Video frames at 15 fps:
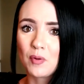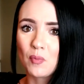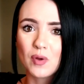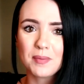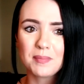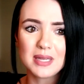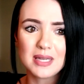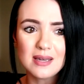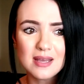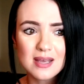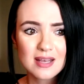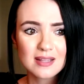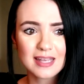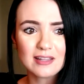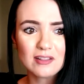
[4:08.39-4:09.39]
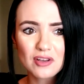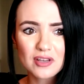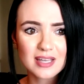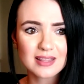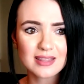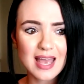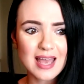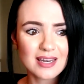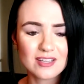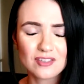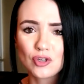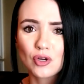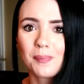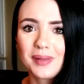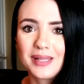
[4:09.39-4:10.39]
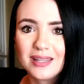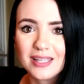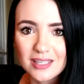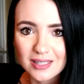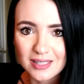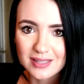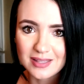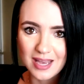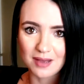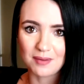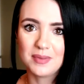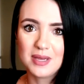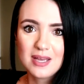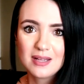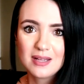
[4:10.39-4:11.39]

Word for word: But women, they look at that as you're belittling them.